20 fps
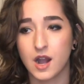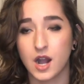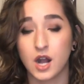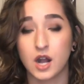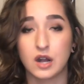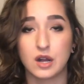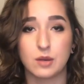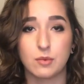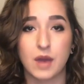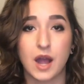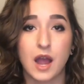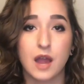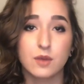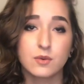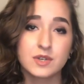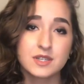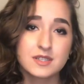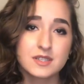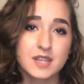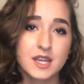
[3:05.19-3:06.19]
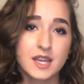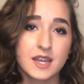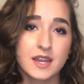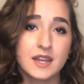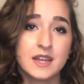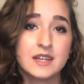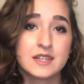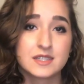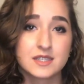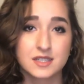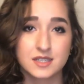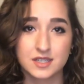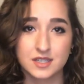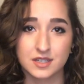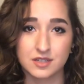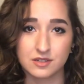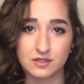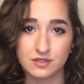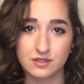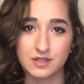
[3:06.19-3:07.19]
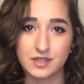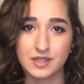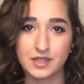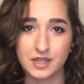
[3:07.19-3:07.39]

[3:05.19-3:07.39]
I would say still